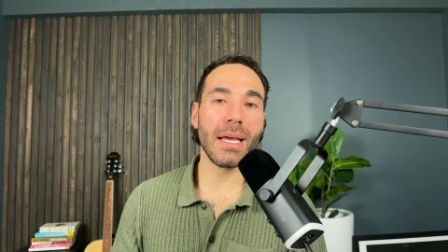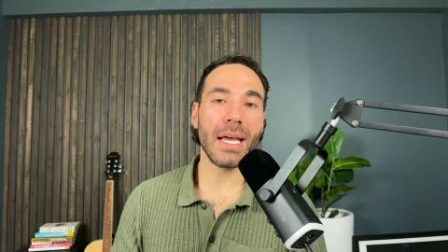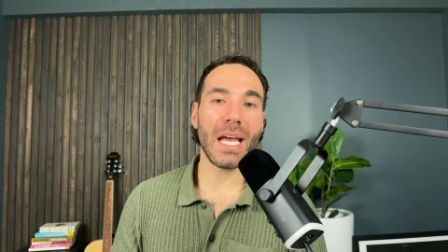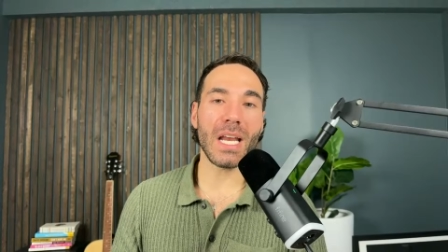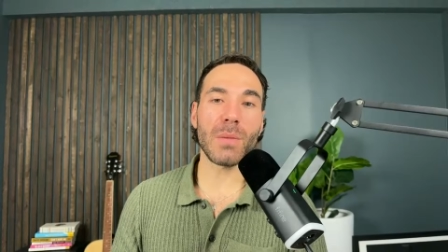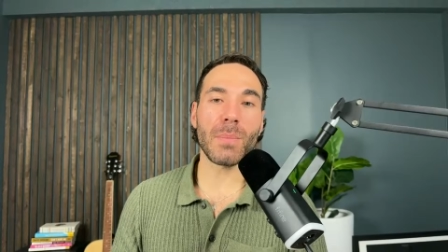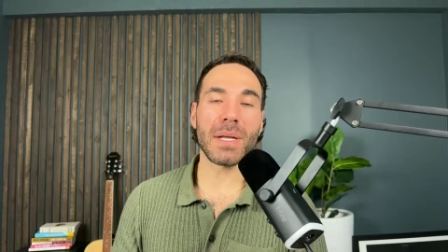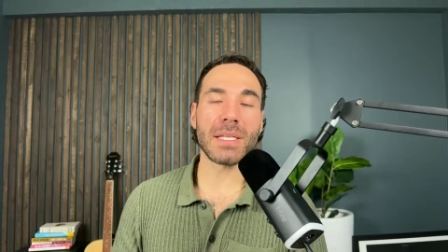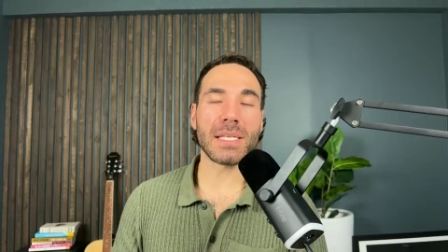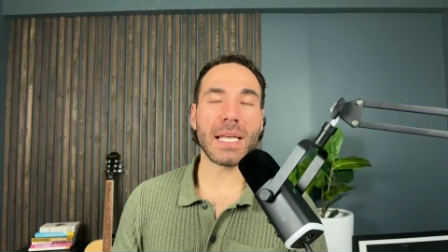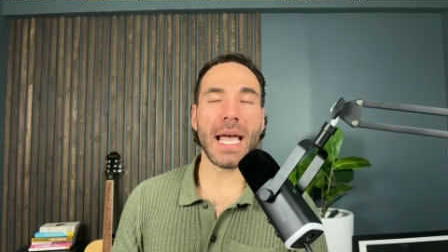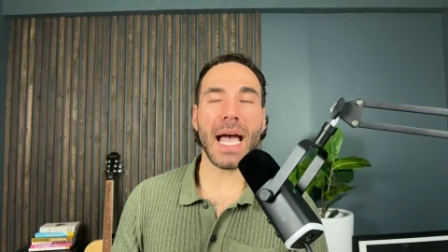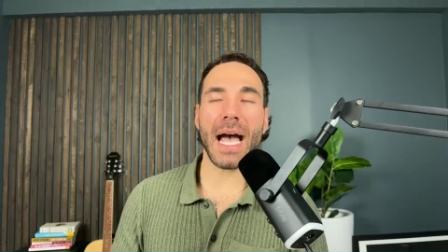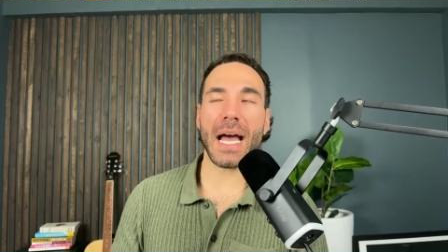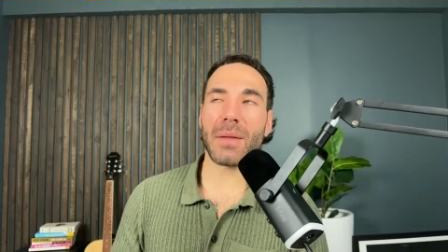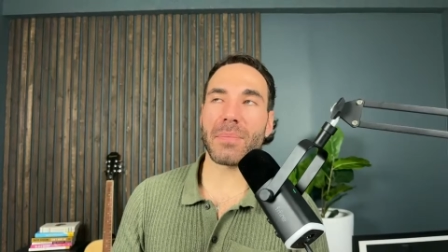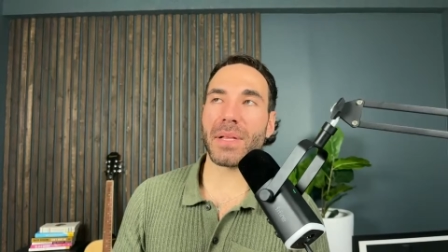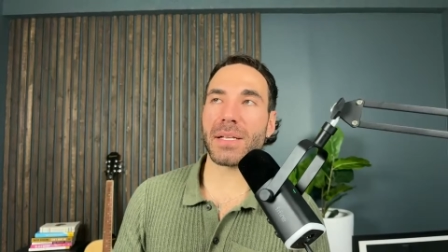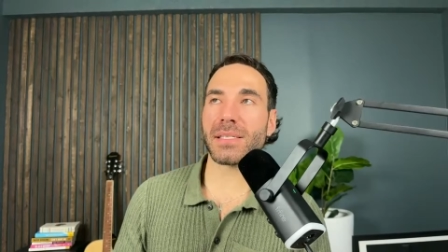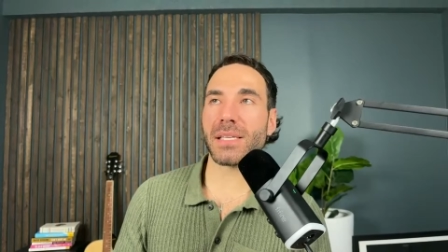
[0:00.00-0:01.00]
And you might say,
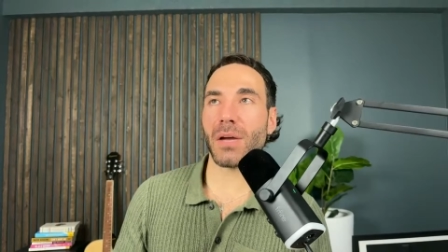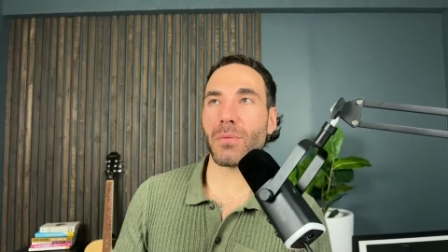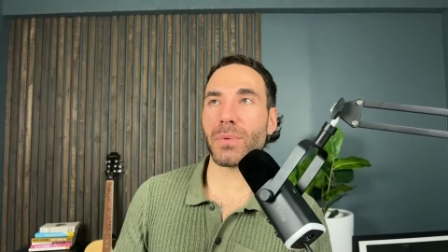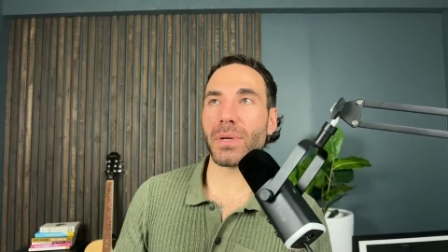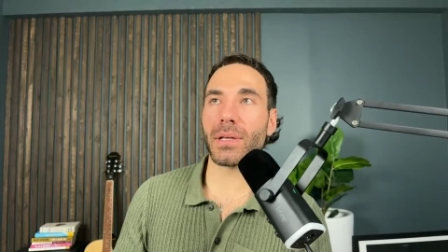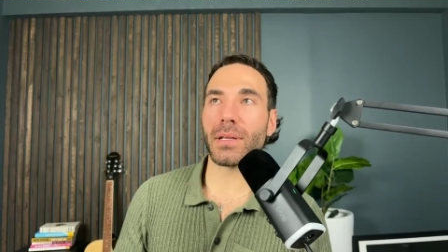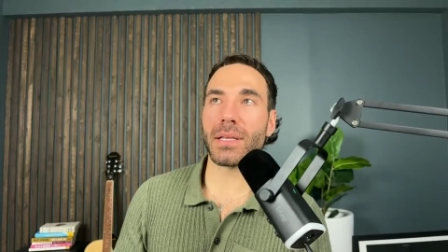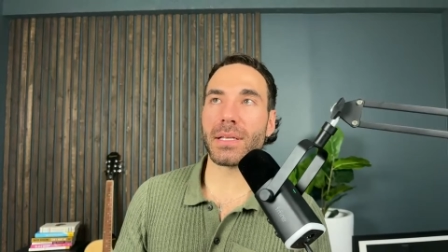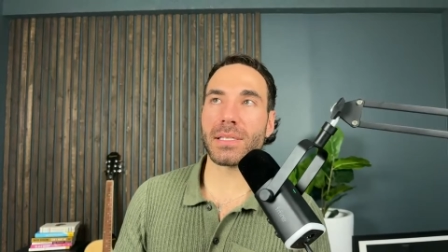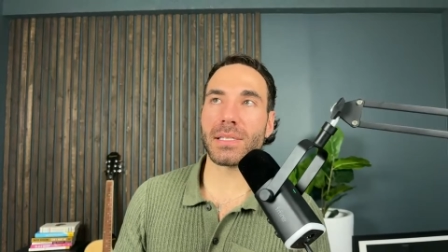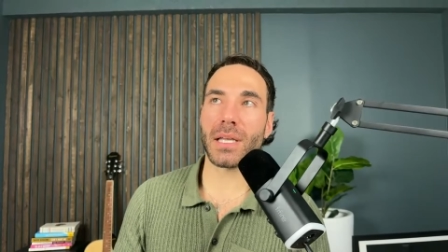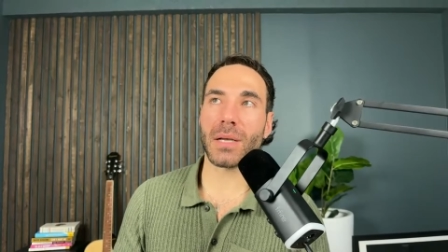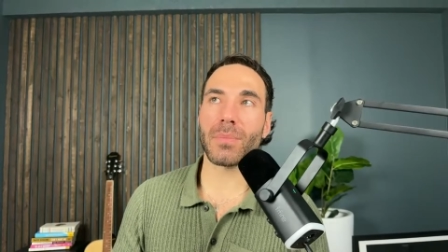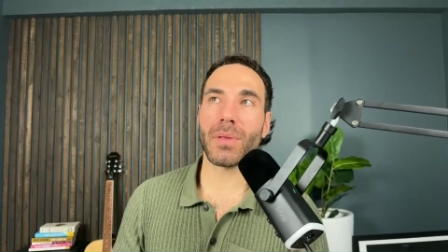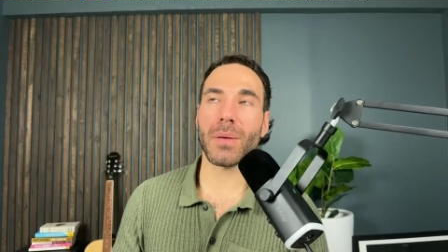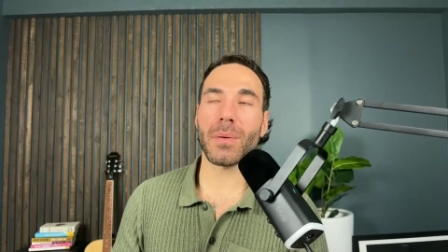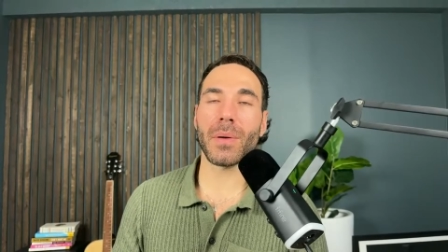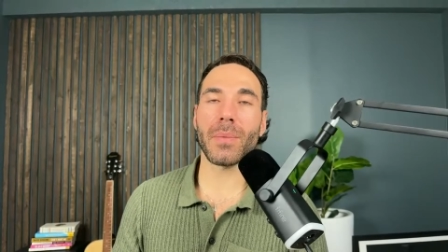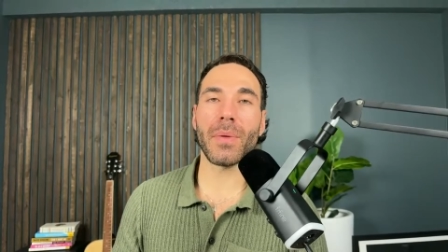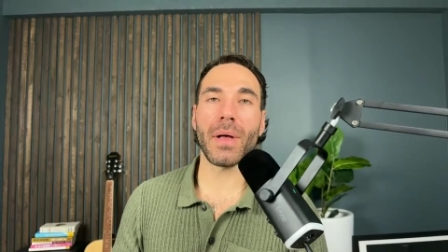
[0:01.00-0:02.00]
Adam, that's not realistic,
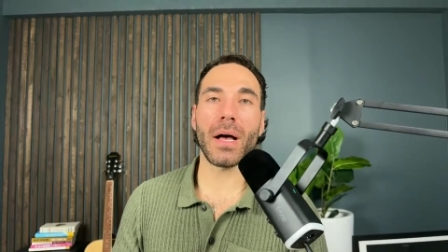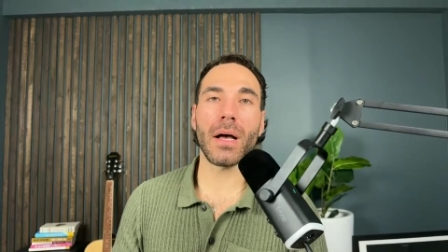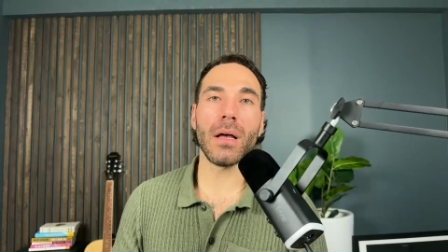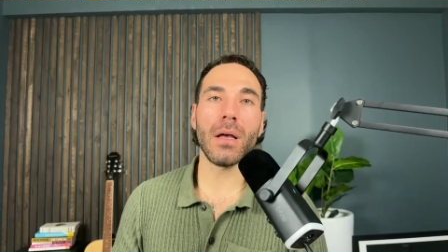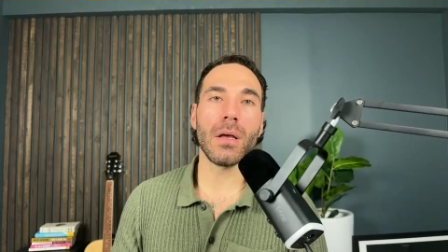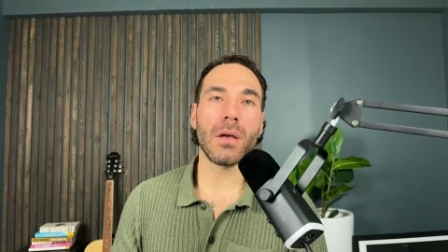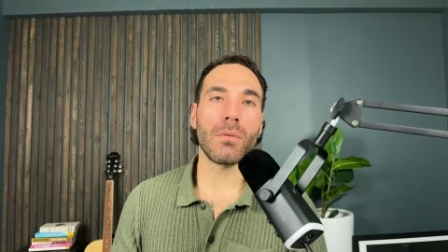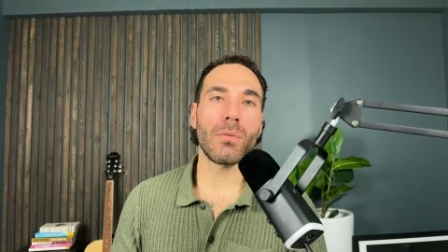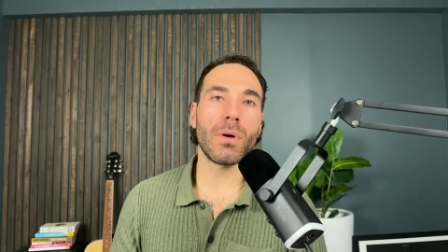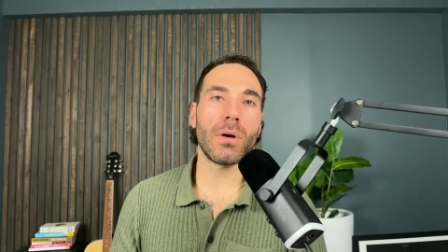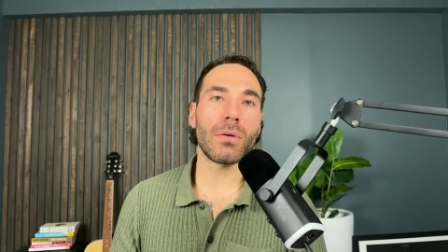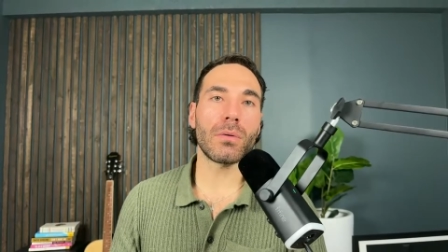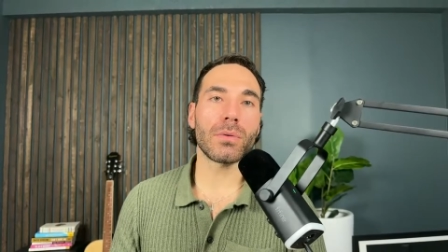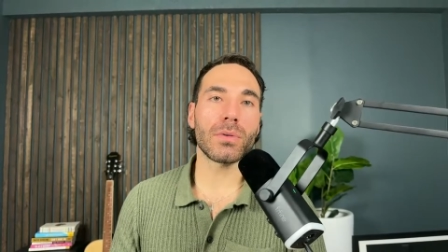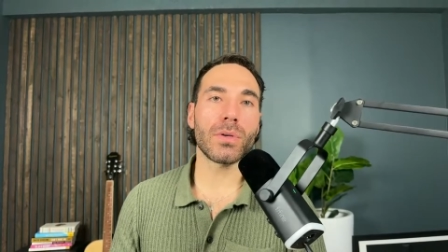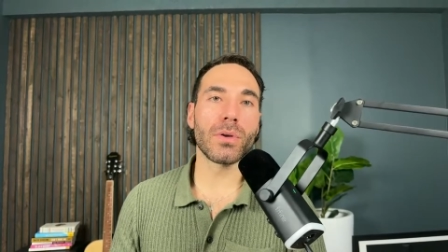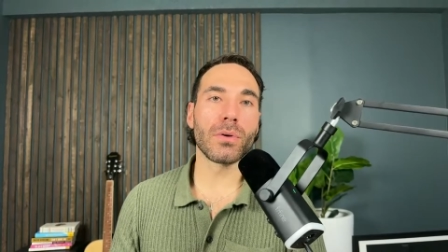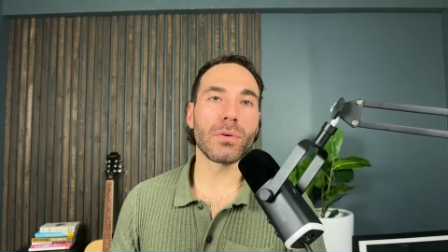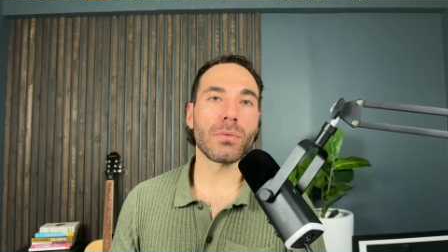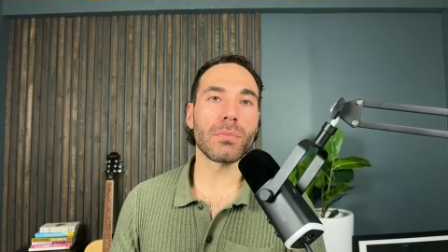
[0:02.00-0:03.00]
blah, blah, blah. Well,
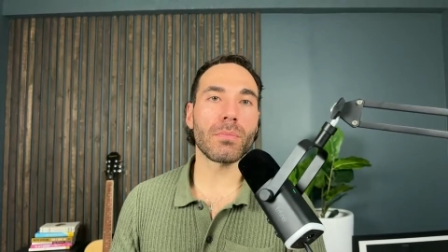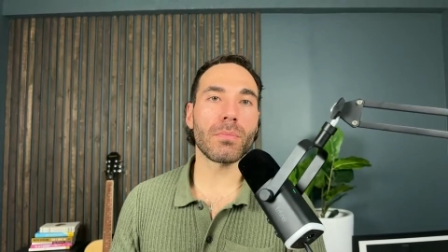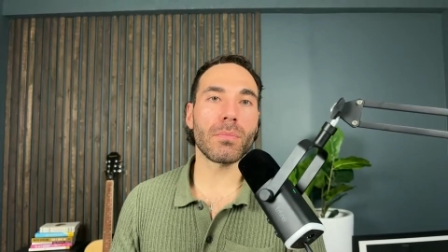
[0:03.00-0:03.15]
you're